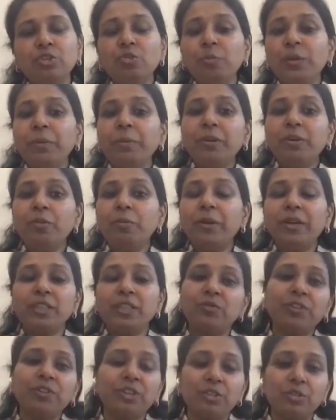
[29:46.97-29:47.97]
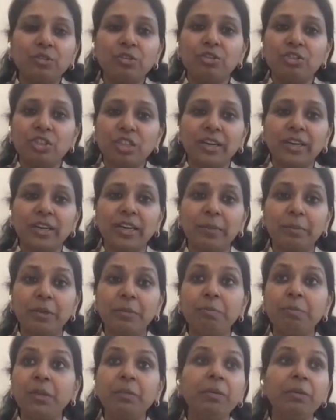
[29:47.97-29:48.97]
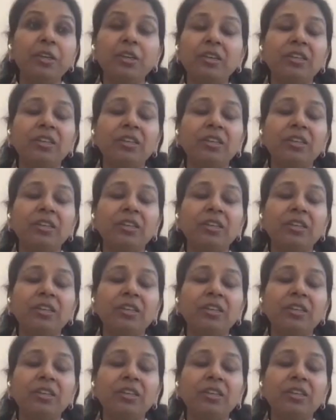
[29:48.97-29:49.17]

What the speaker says: You may be your best friend to your child, but maybe